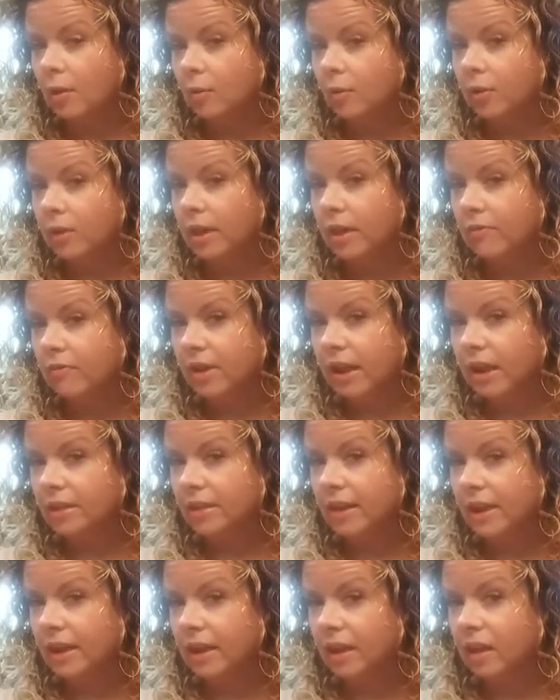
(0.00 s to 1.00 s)
where they've got
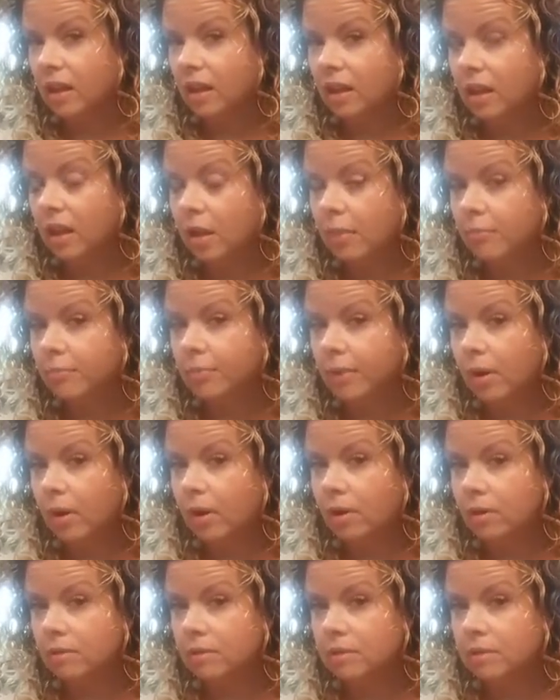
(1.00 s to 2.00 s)
that clump
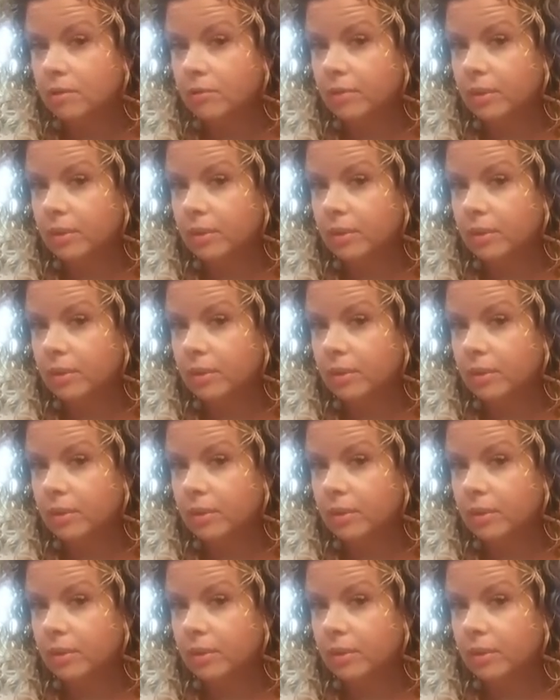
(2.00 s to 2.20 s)
also